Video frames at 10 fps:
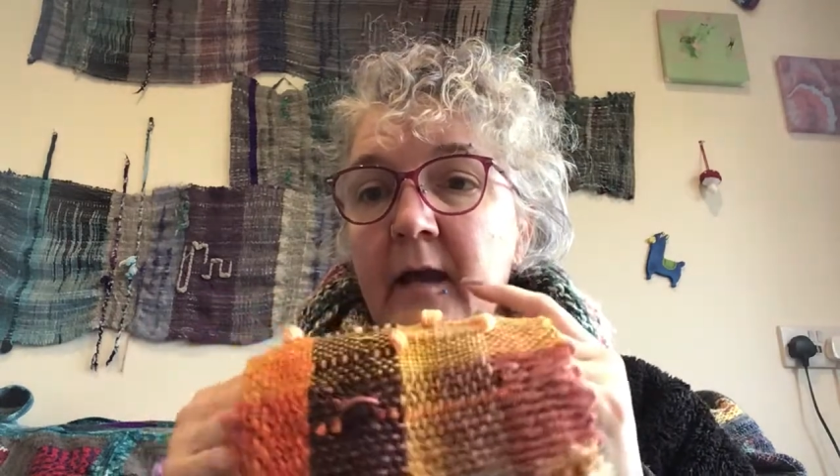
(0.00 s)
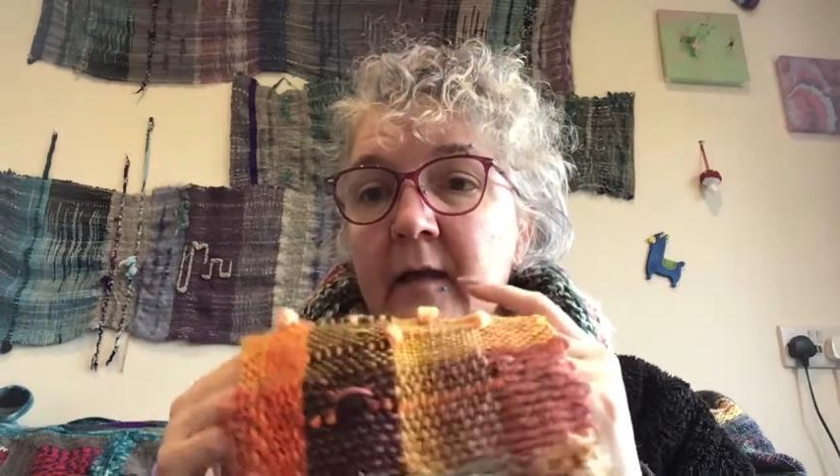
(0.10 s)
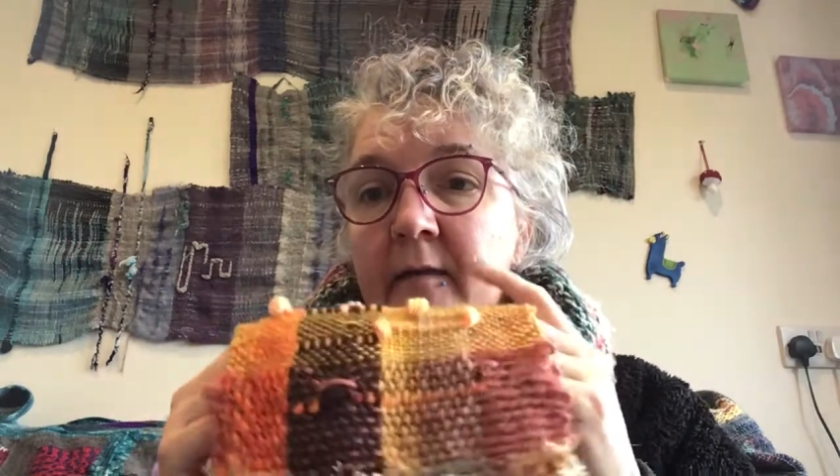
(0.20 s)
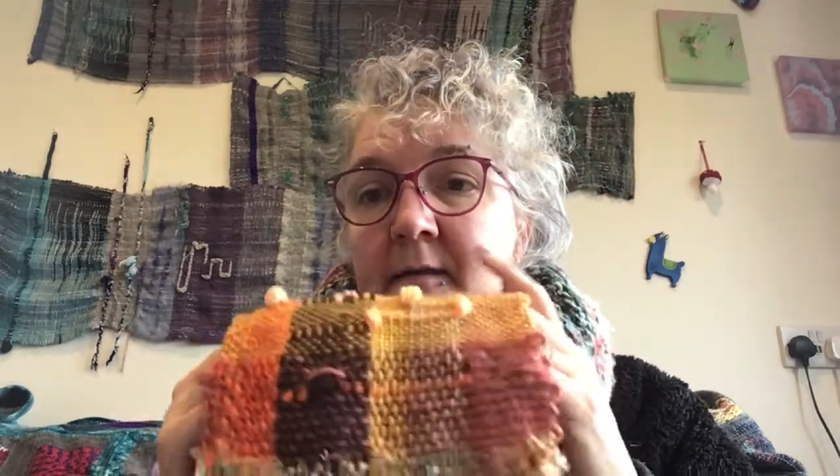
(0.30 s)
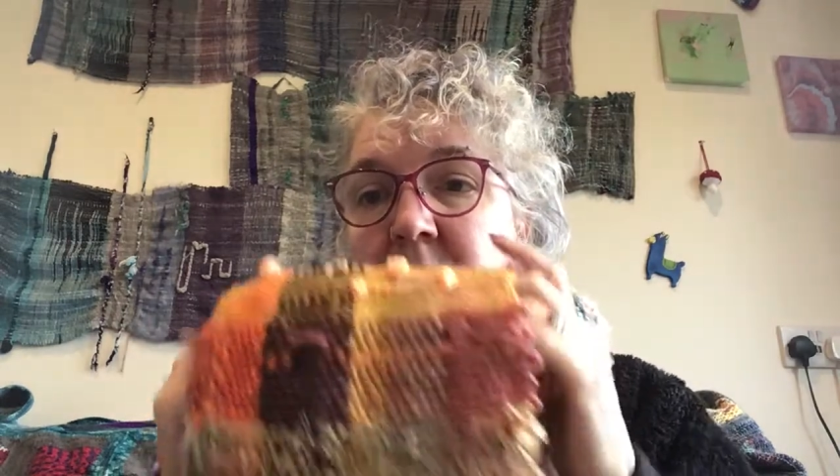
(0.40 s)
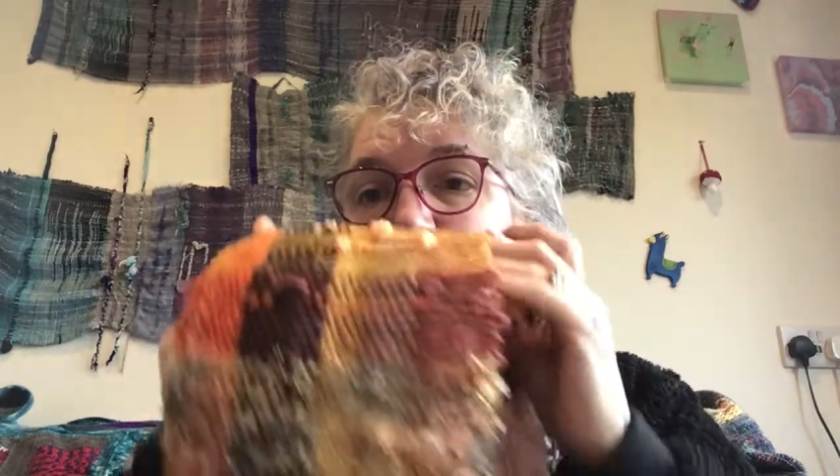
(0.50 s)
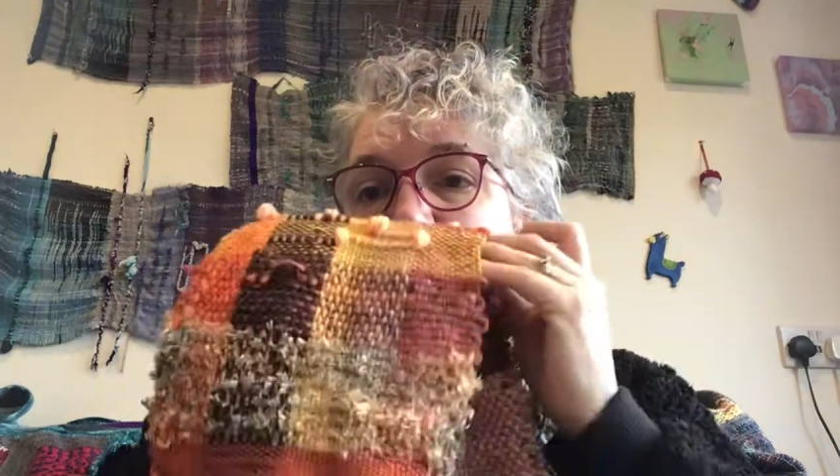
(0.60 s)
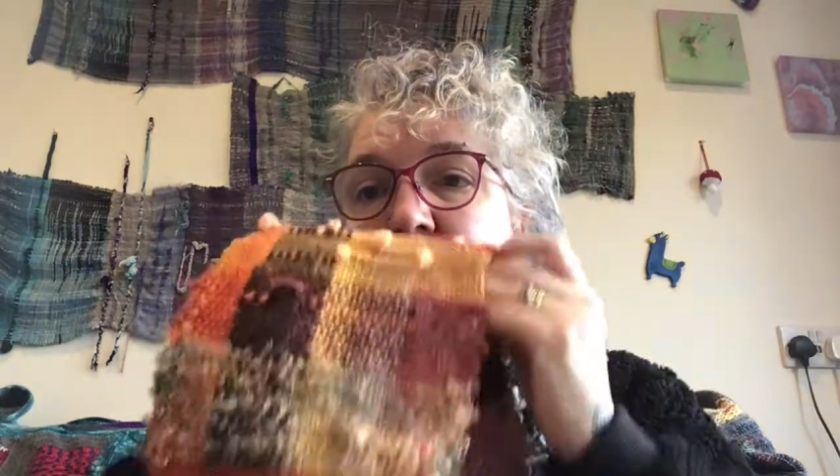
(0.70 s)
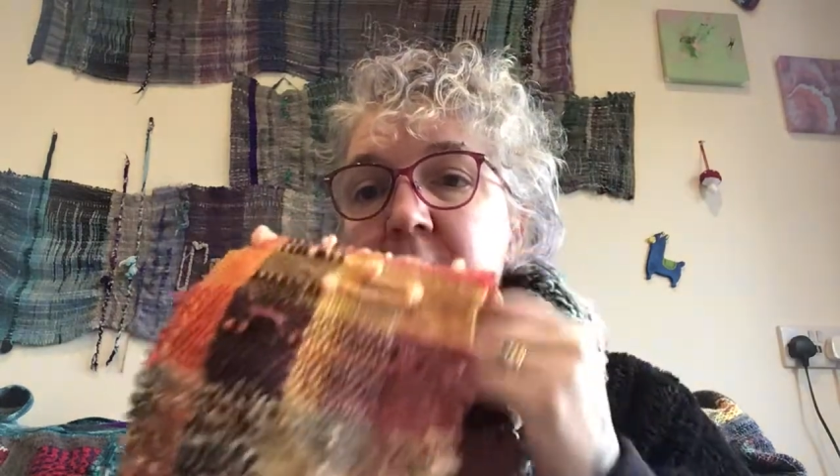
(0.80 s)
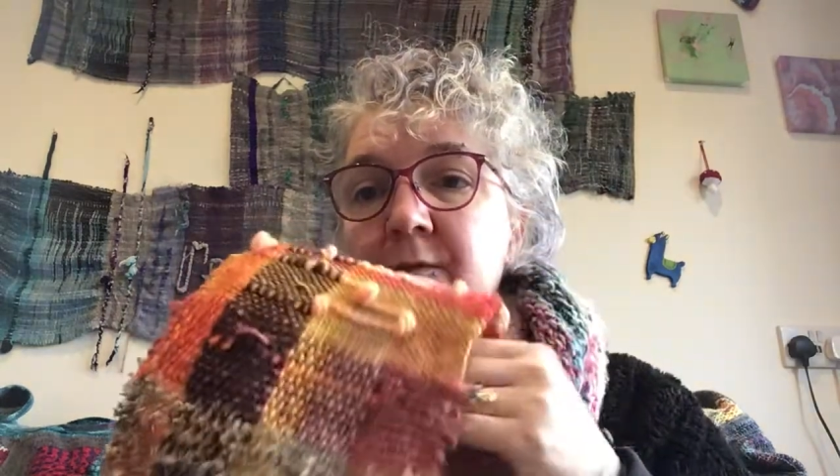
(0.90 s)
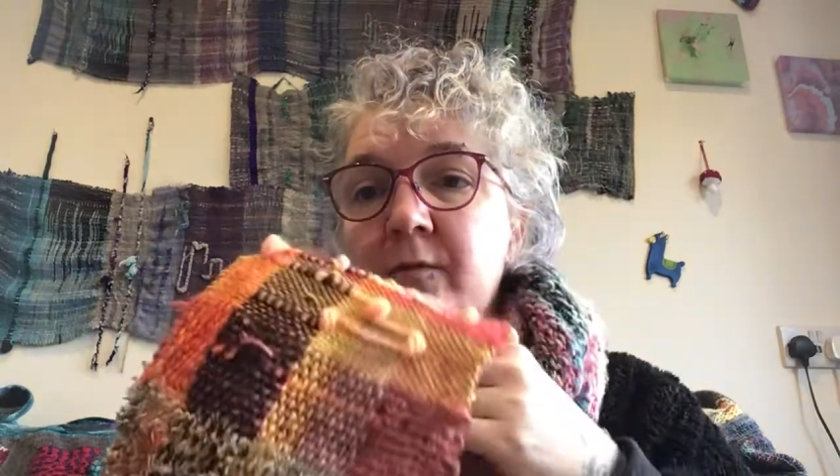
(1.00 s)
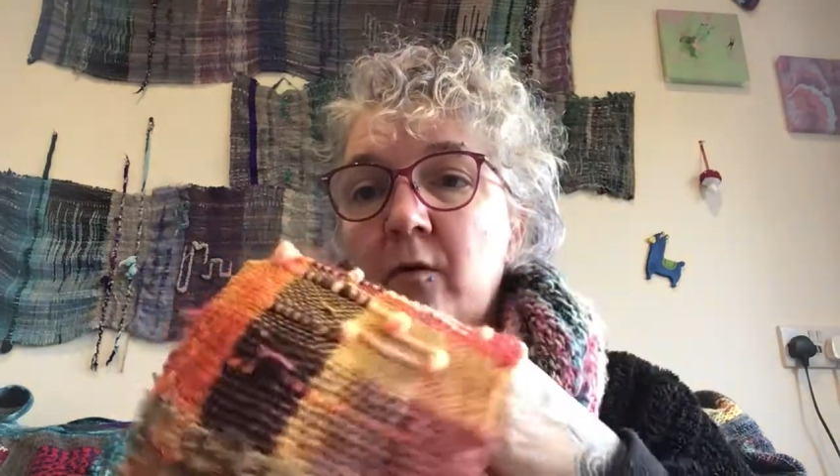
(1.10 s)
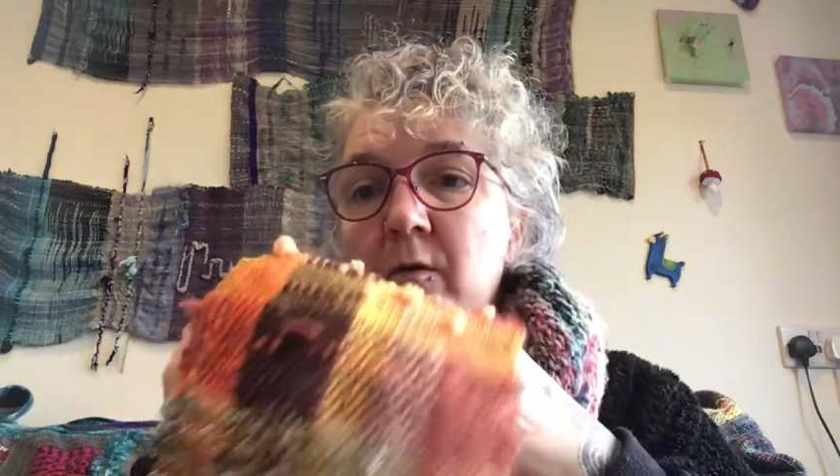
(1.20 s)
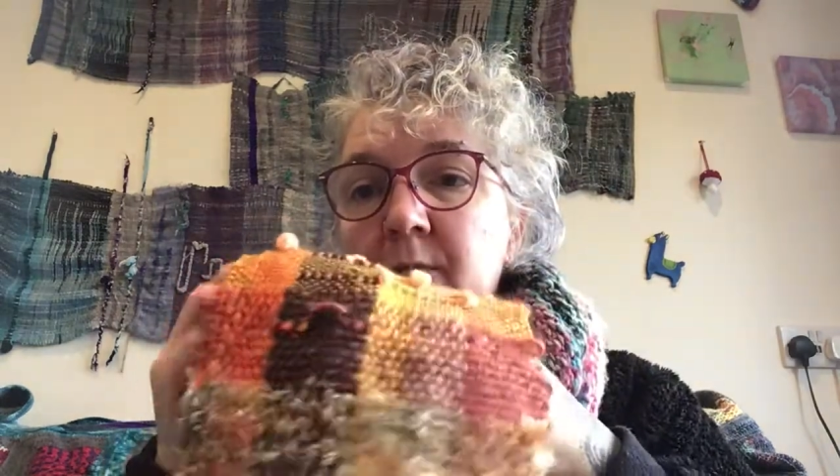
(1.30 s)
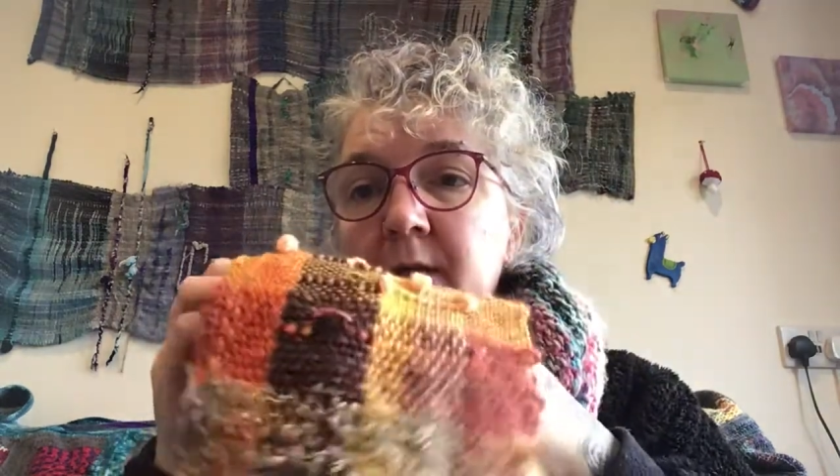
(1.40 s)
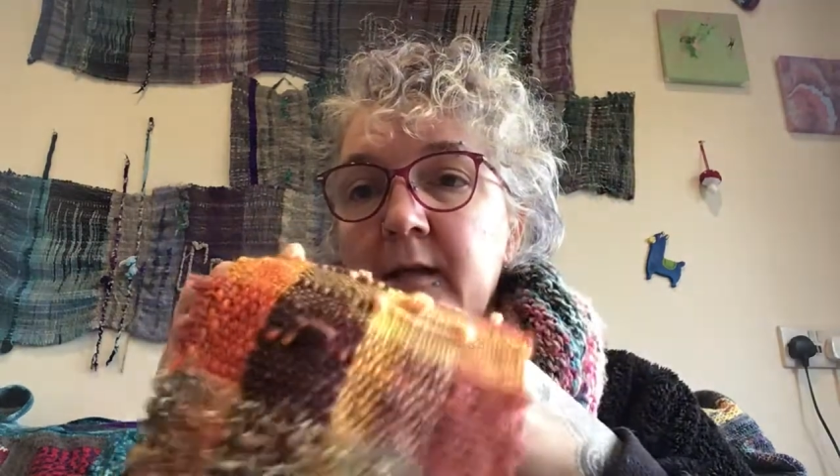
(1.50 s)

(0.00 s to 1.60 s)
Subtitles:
This is a freeform